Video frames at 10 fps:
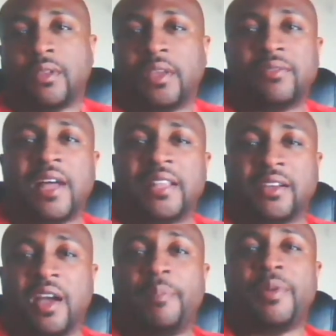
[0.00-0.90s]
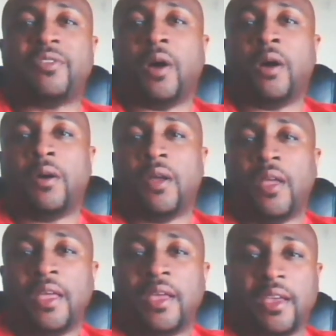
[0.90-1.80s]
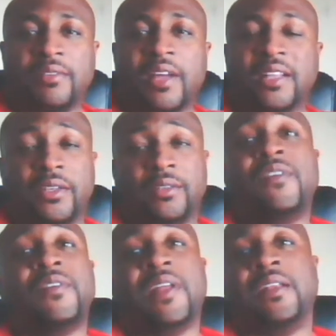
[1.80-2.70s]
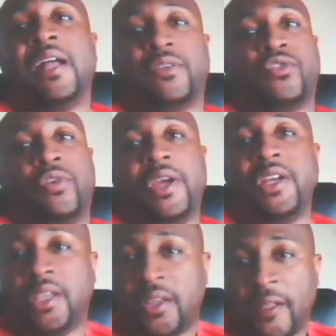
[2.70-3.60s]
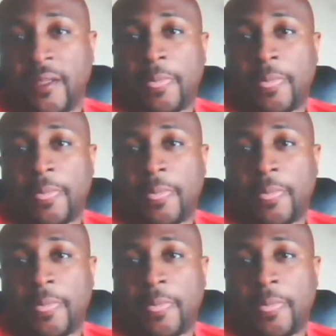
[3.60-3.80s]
It's not the company's fault. It's definitely not the training.